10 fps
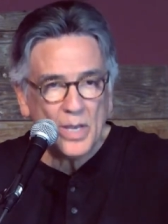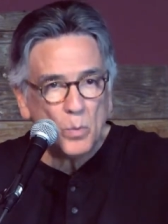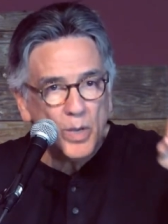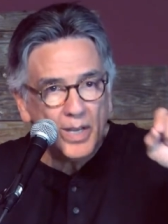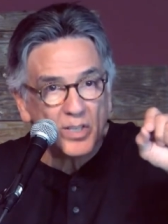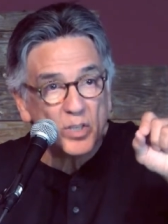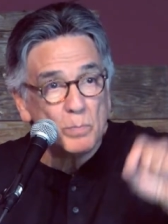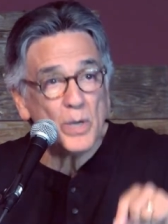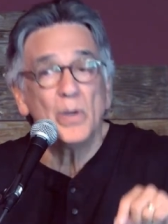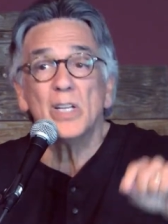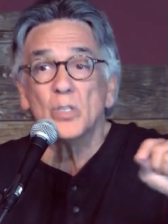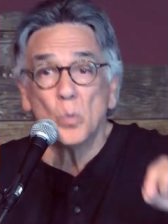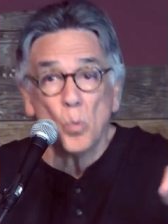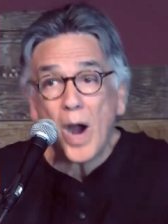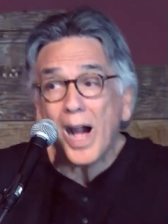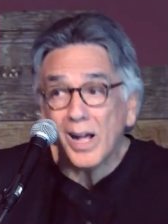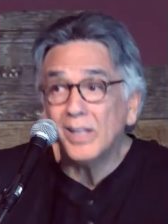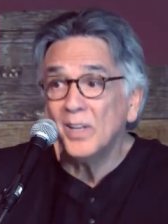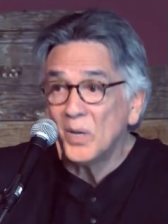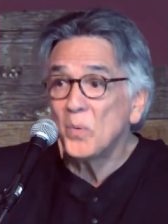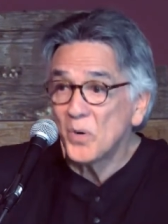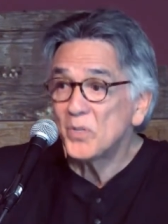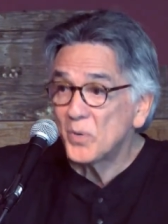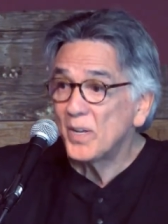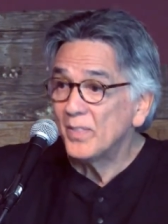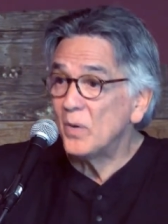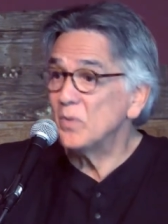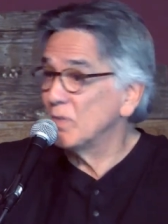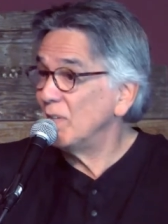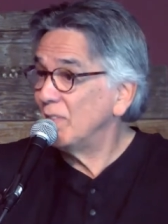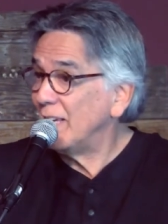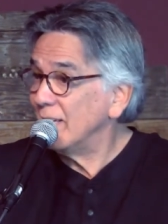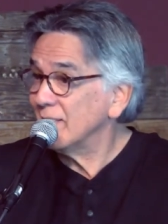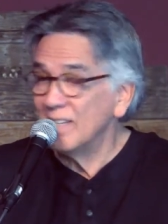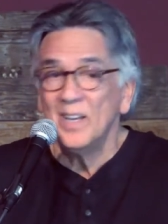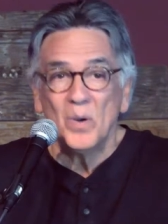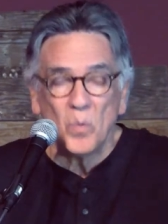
that we experience while we're doing those good things,